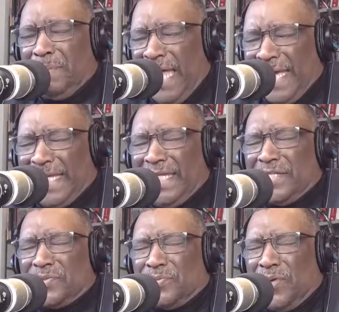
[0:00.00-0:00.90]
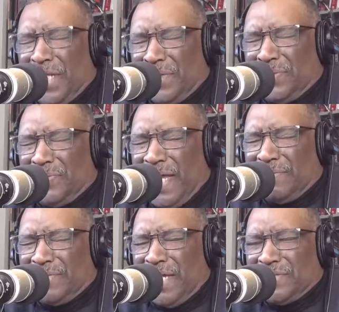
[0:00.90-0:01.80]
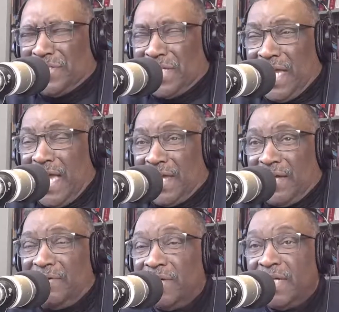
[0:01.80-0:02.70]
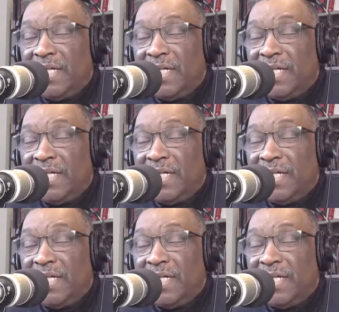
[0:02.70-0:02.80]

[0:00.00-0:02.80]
black kids running through downtown Chicago.